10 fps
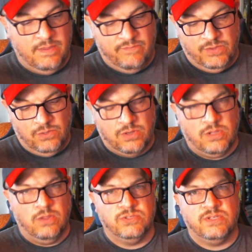If you look
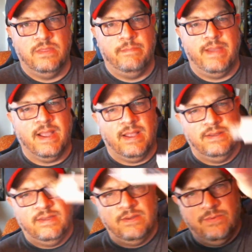close on the back, I
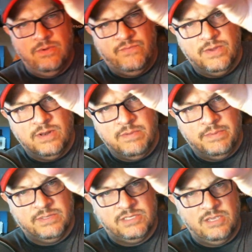don't know if you're going to be
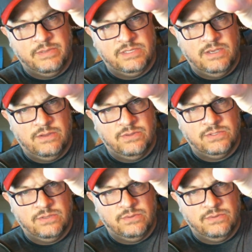able to see, but see all those little